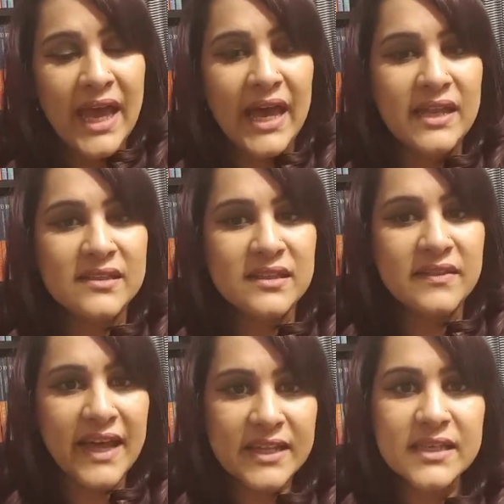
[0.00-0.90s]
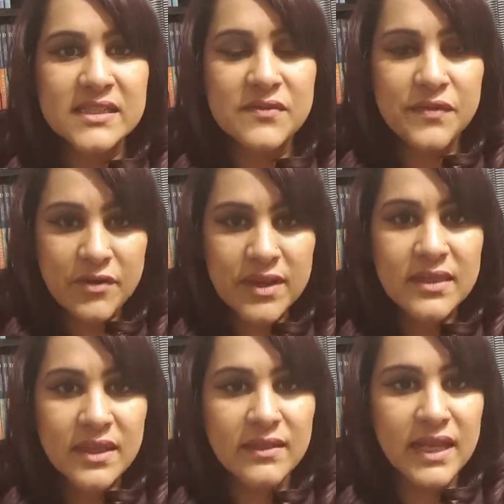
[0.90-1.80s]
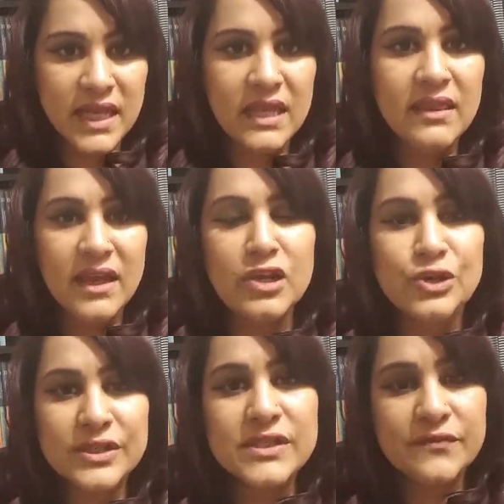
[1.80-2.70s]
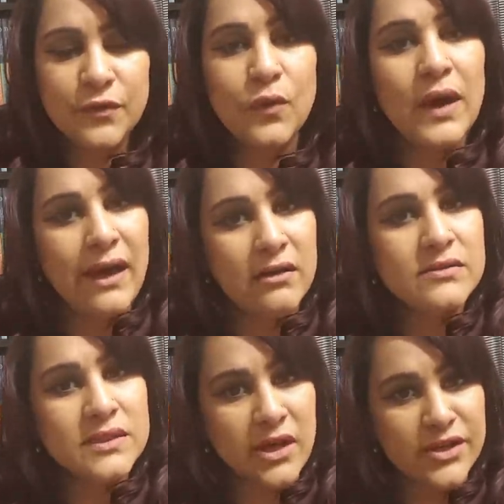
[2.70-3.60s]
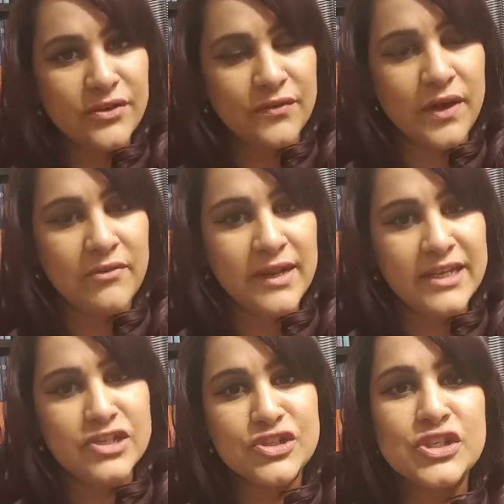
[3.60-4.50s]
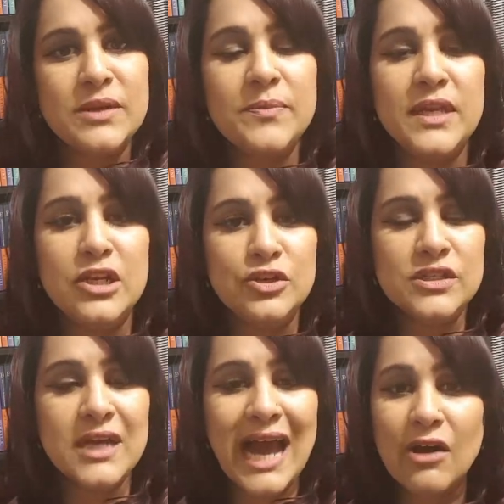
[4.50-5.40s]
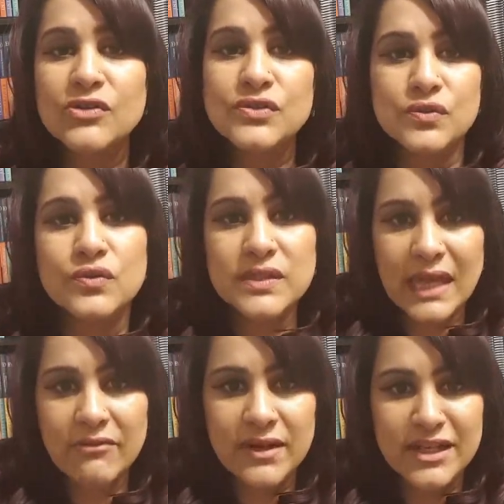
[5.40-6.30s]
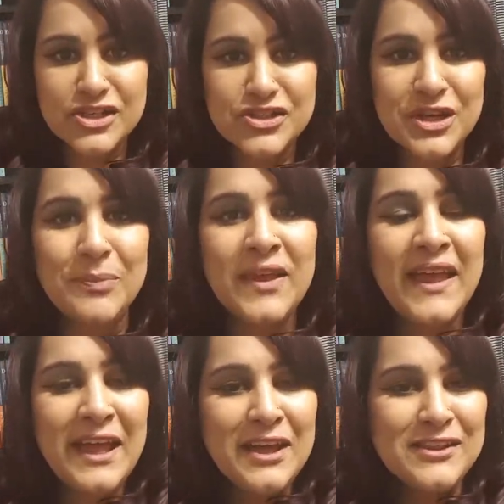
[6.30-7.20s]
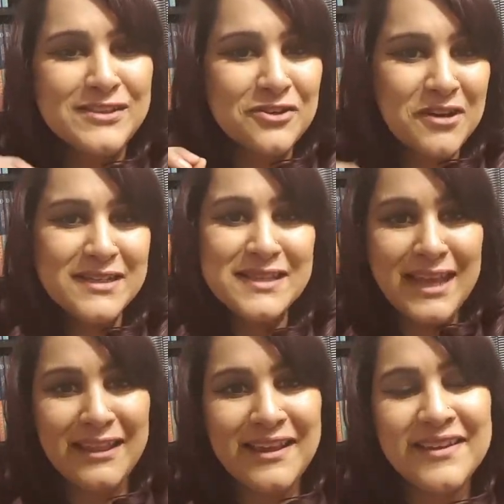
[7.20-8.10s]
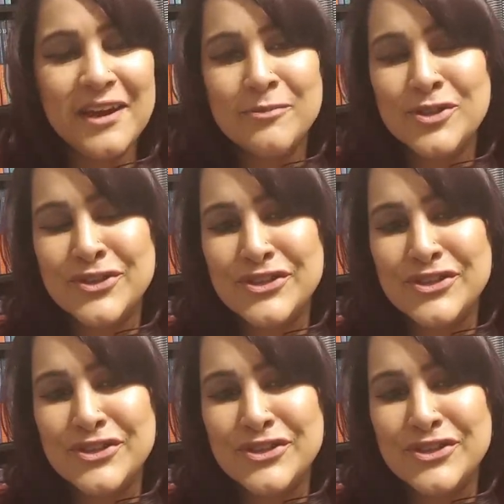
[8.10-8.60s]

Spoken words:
And that is the very thing that he then looked for outside of our relationship. He looked to outsource that relationship. There's a great saying that Dr.